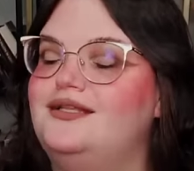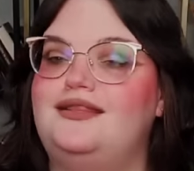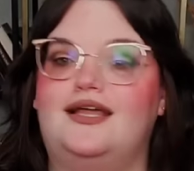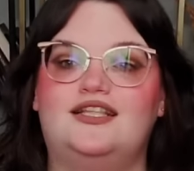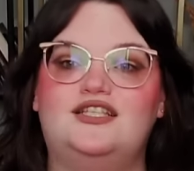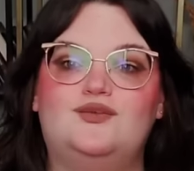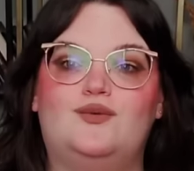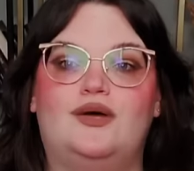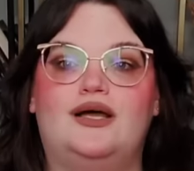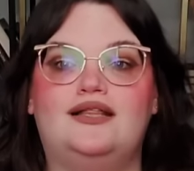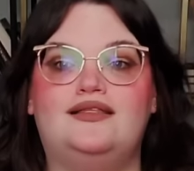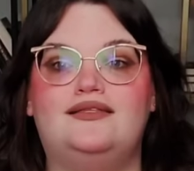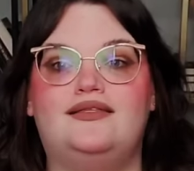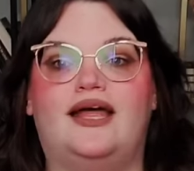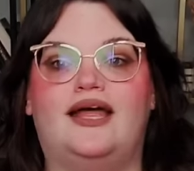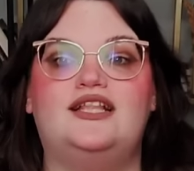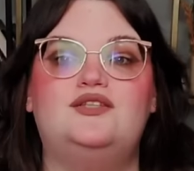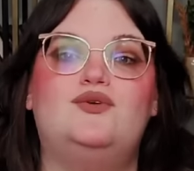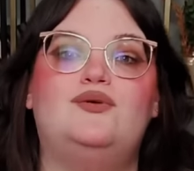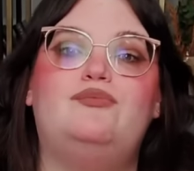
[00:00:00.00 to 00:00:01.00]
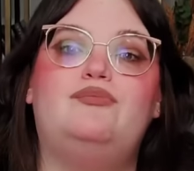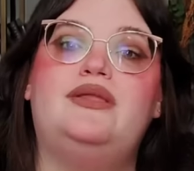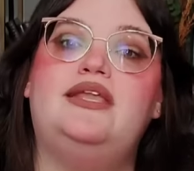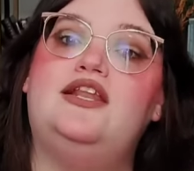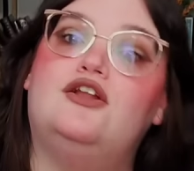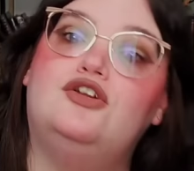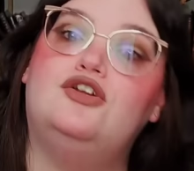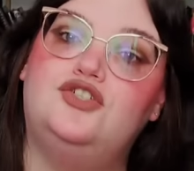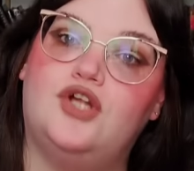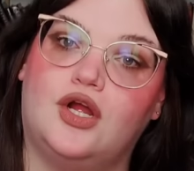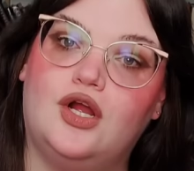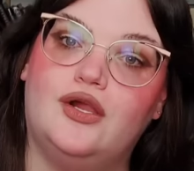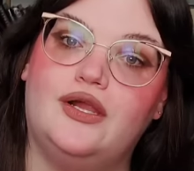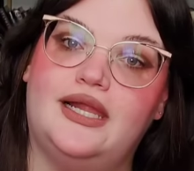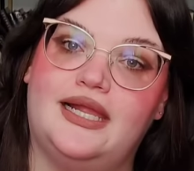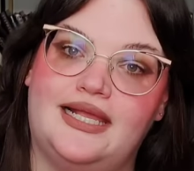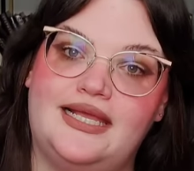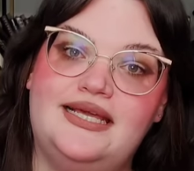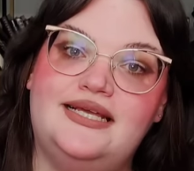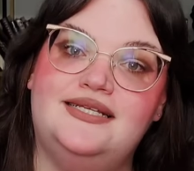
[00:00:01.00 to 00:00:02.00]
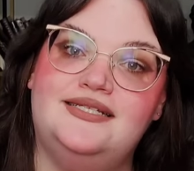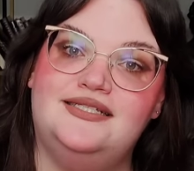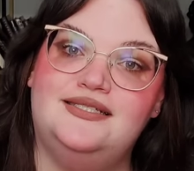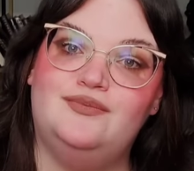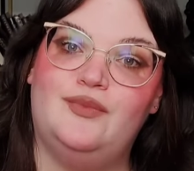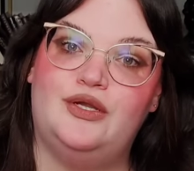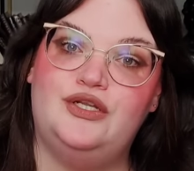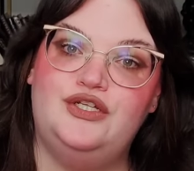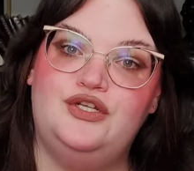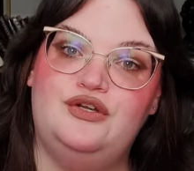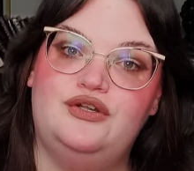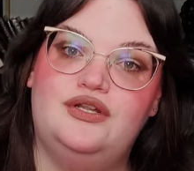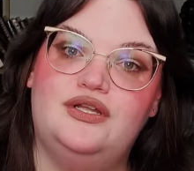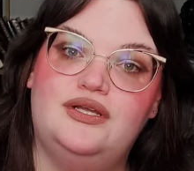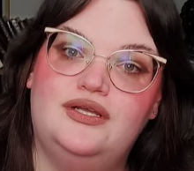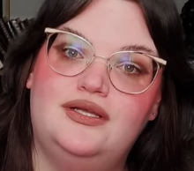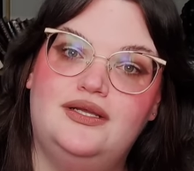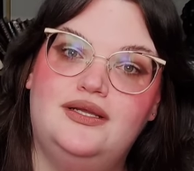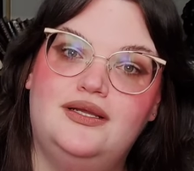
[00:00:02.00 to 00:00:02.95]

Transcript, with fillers: That's what Peter Darling is, my dude.